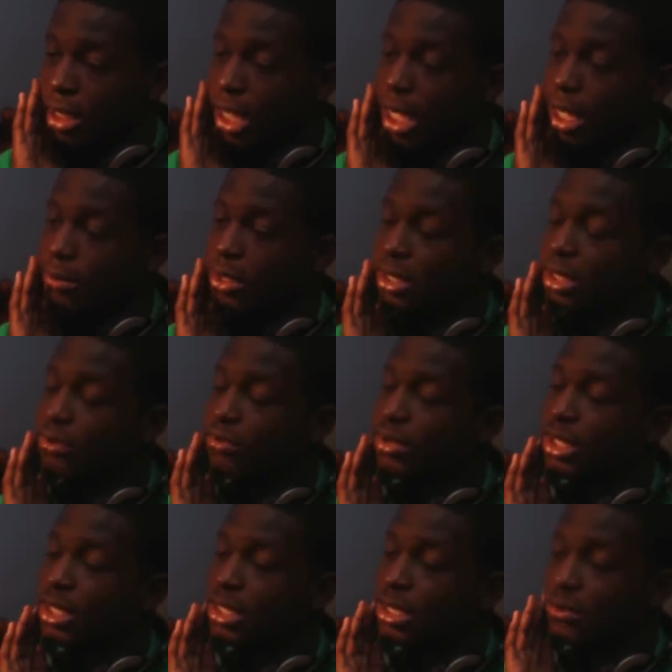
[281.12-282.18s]
I'm gonna
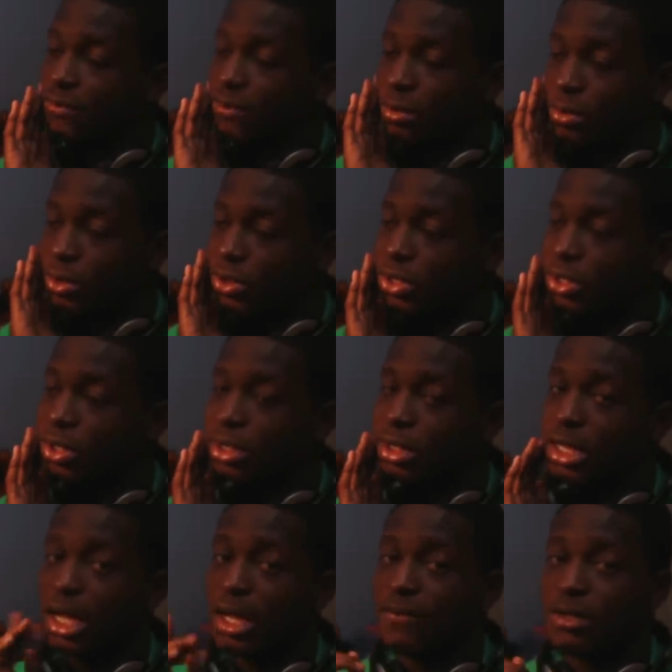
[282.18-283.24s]
release a few more
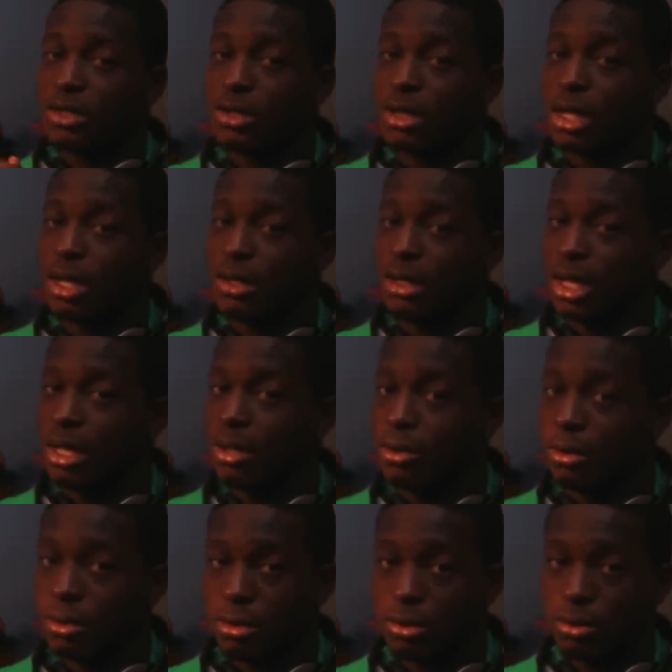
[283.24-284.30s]
songs. I have a song out
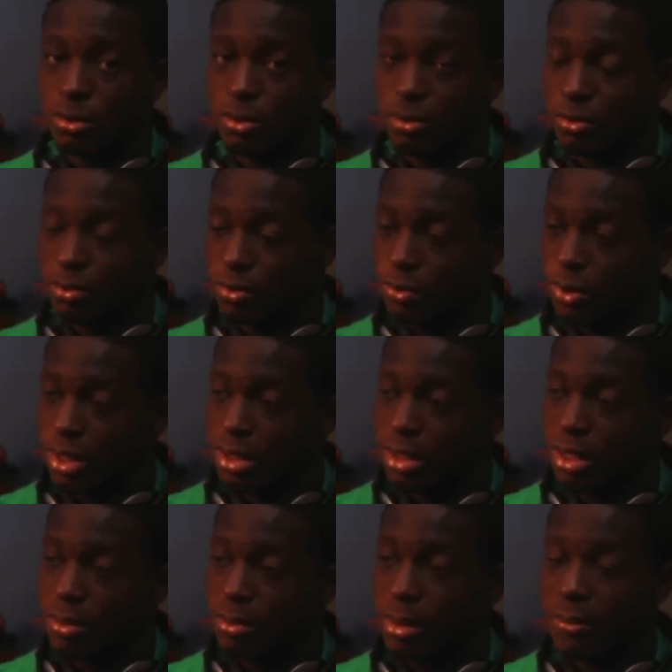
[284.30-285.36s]
now with
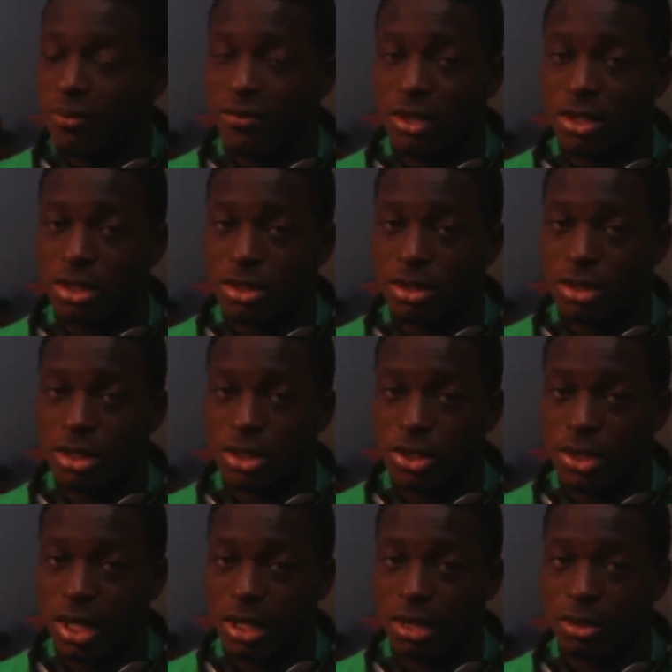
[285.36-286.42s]
um, I'm featured on a
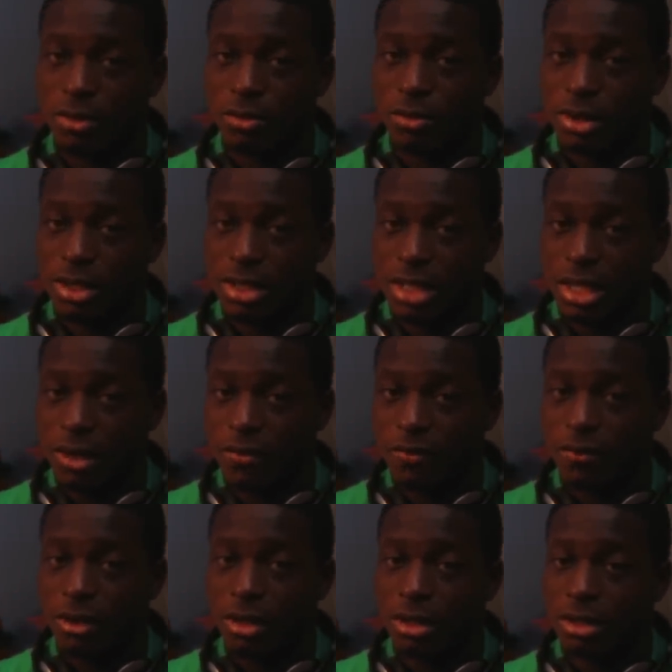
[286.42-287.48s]
track with
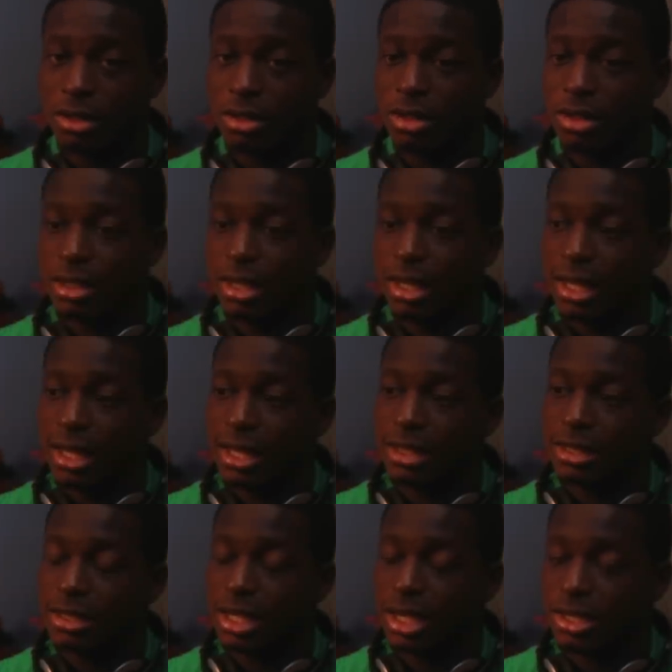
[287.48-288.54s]
Telfer
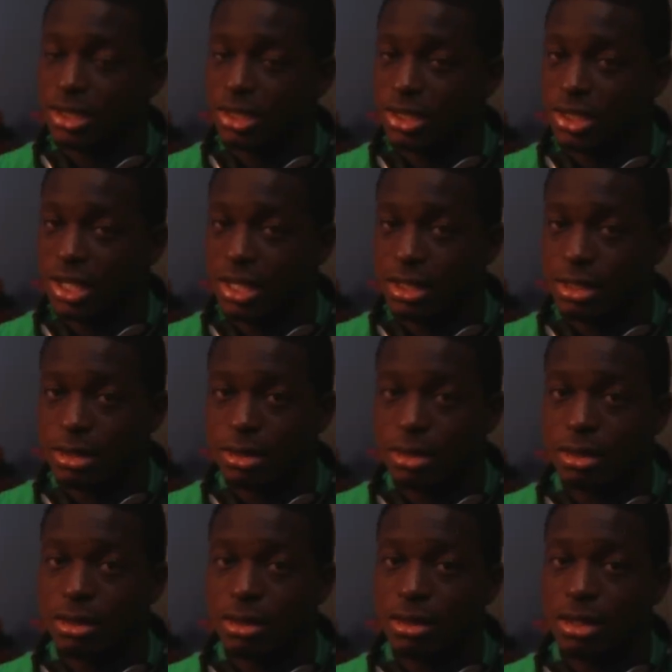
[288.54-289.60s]
and Tasha Jade.
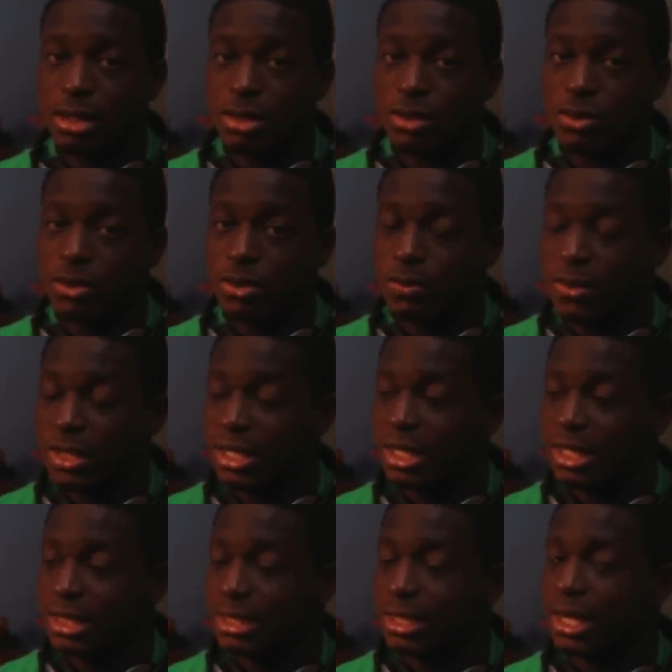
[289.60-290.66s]
It's called
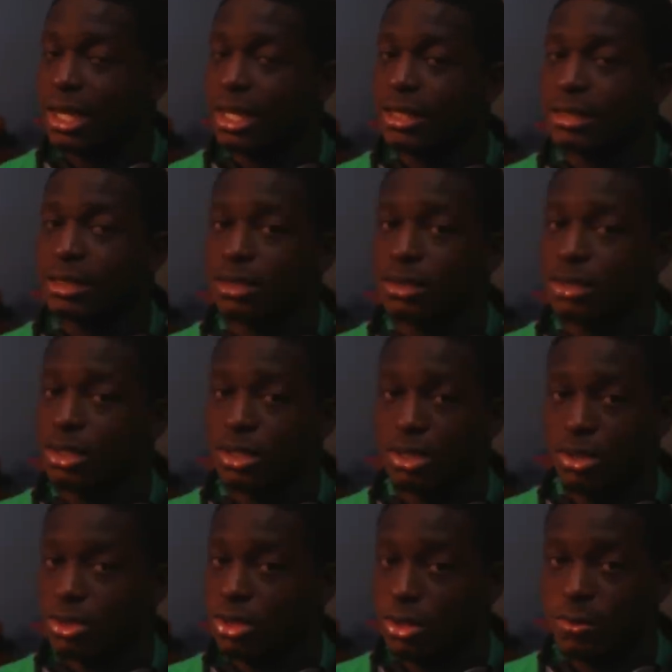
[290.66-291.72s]
Midnight Skies.
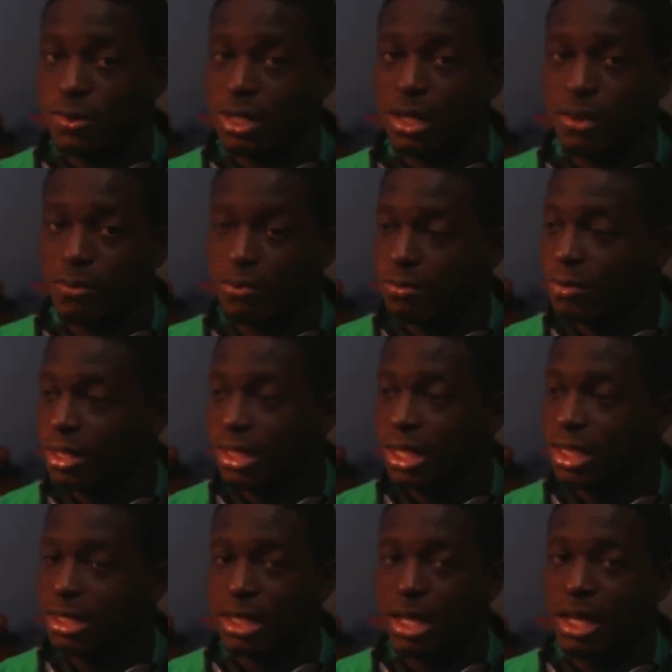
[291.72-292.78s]
Just YouTube that,
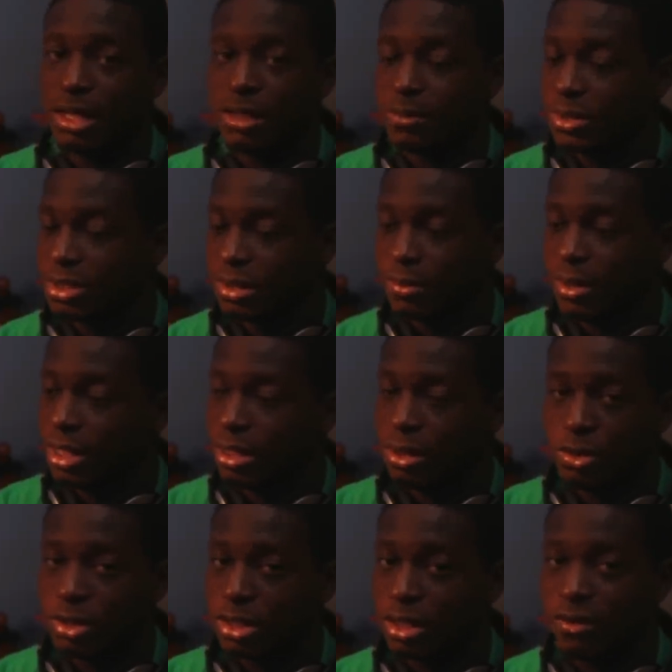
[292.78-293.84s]
Midnight Skies, Mister
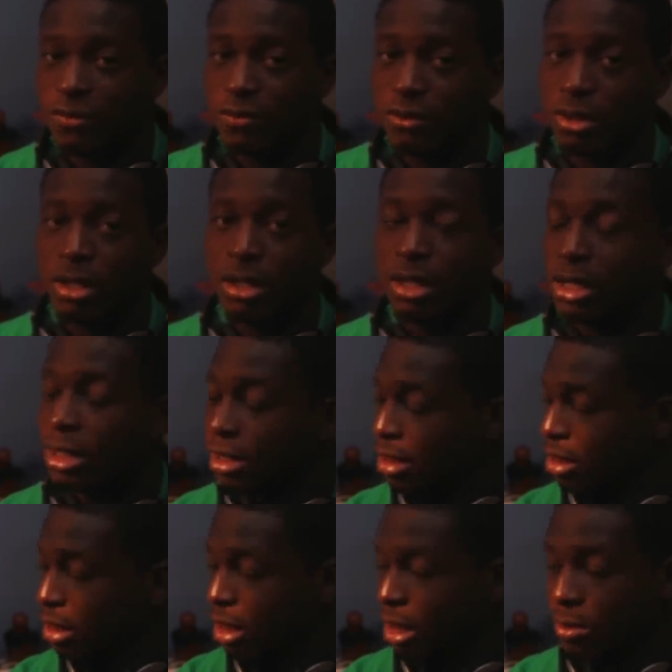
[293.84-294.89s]
Mackie or Telfer.
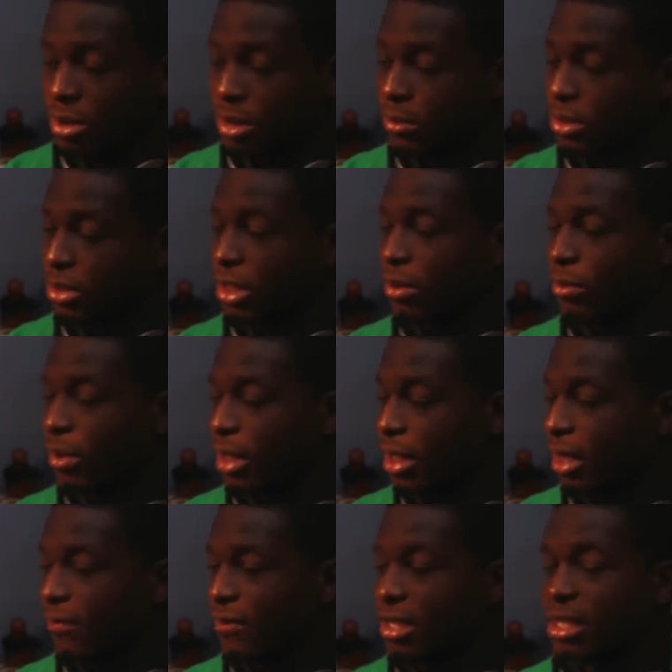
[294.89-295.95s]
Comes up straight away,
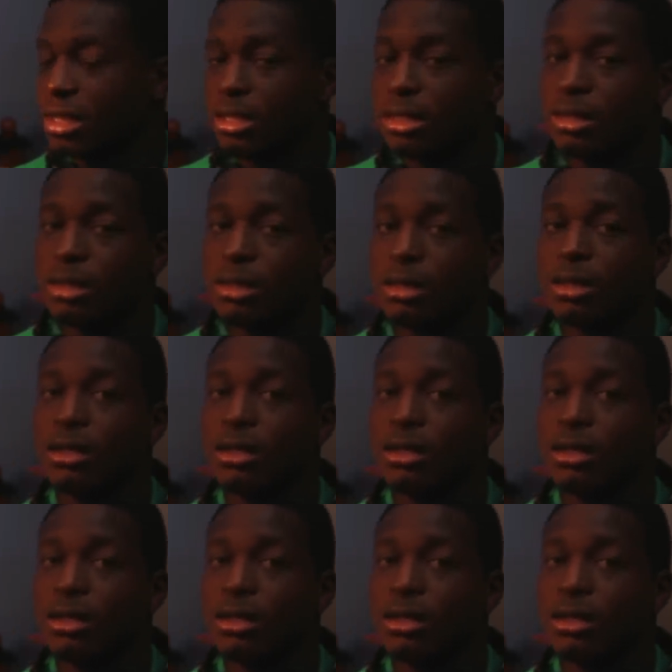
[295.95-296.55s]
have a listen.